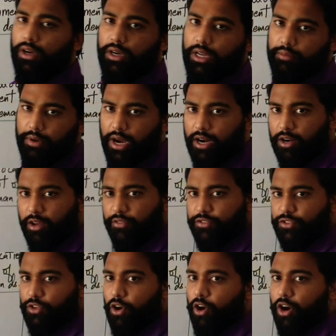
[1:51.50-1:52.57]
Demand of
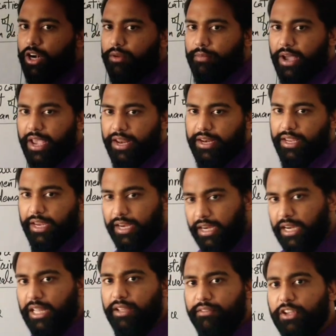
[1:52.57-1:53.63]
salt by an
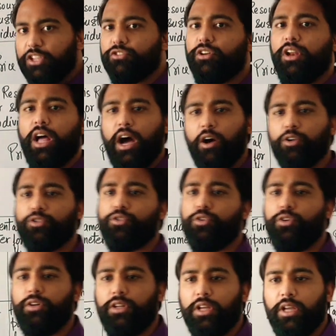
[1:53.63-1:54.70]
individual
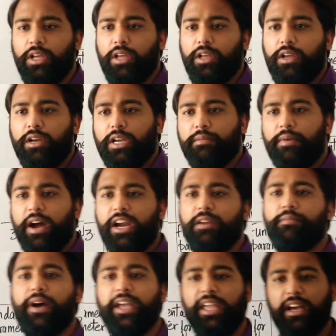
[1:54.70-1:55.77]
household.
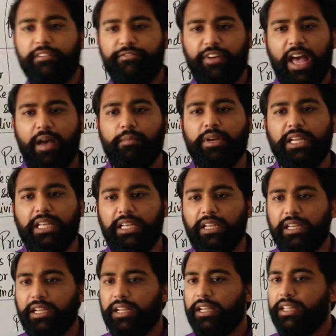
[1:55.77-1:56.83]
Demand by a
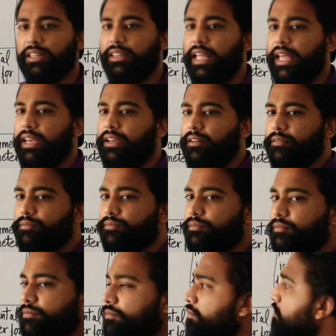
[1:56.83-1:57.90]
family. Then
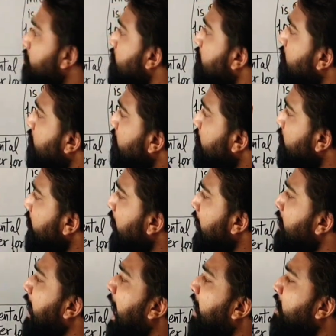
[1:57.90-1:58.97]

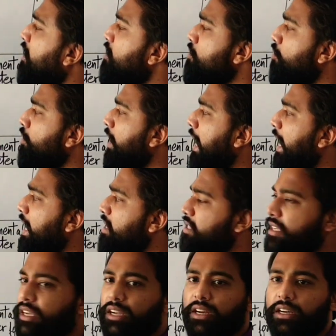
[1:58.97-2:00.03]
that is known
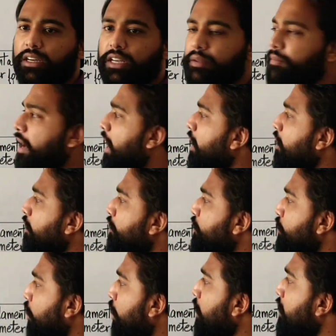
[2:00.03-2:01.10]
as demand of
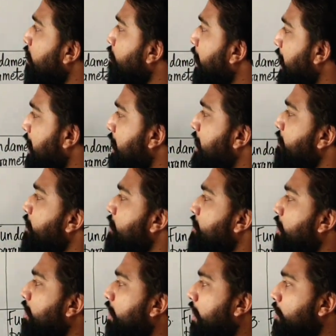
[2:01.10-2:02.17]
salt by an
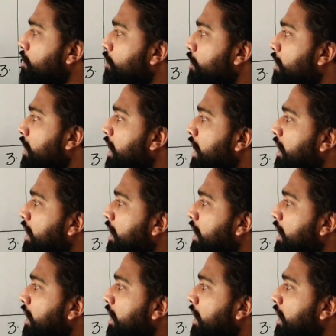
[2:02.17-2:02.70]
individual household.